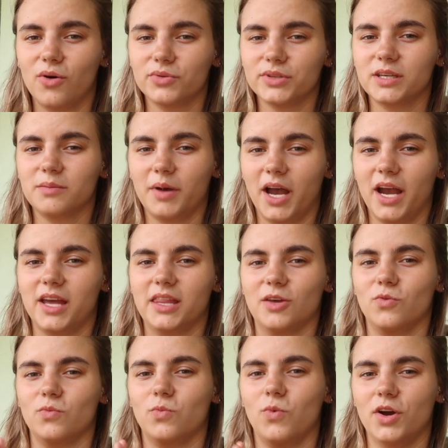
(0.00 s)
Only buy
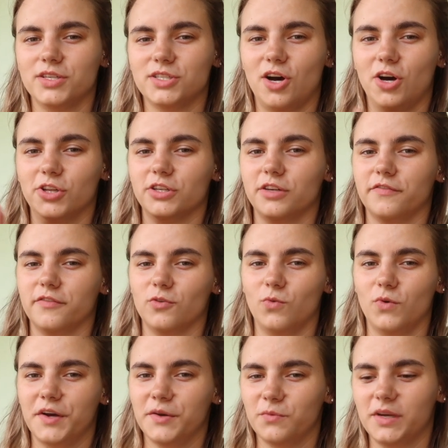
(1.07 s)
the $1 for
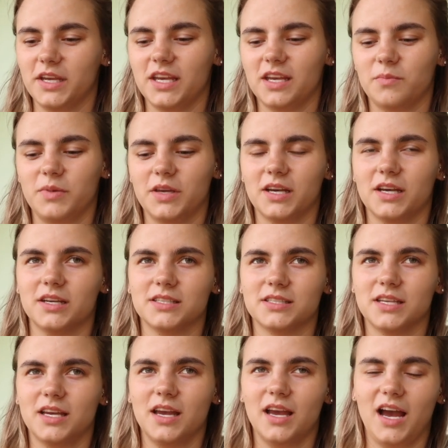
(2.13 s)
1 week,
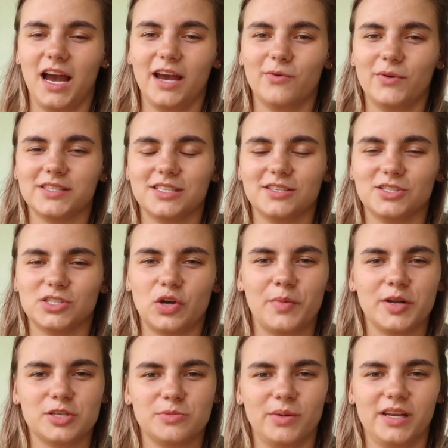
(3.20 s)
because I wasted so
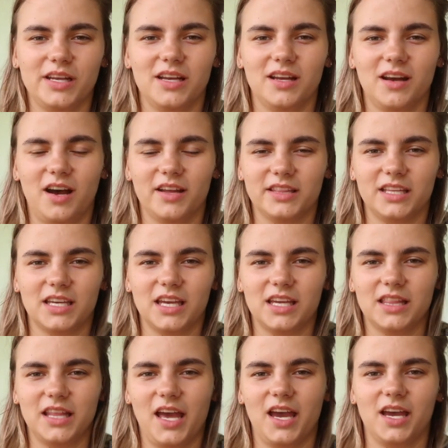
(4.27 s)
much money on
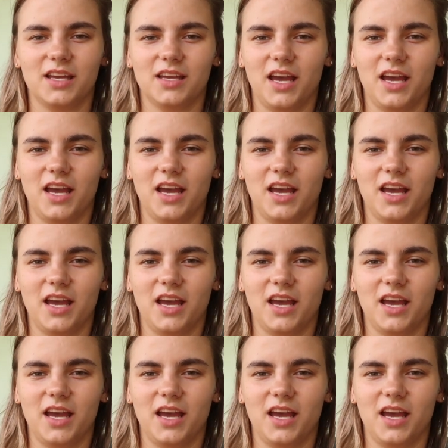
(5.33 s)
thinking that